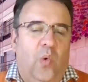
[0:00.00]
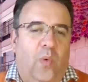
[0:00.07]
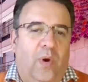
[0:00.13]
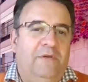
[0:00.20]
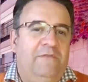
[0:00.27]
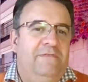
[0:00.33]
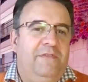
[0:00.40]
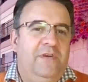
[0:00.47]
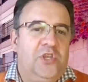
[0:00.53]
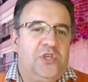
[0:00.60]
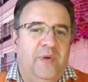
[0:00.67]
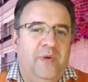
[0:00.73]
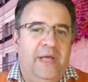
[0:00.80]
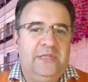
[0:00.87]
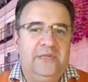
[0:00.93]
What
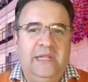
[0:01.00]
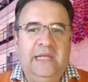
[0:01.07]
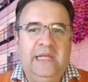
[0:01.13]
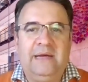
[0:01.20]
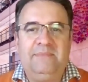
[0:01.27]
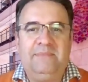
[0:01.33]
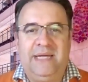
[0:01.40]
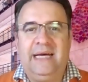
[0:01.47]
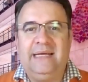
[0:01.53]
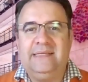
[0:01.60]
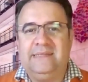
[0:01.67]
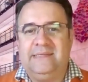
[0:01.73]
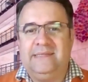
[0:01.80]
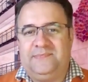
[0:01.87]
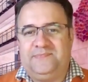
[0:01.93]
future rental income
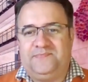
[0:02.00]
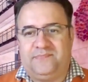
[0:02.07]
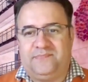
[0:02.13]
does,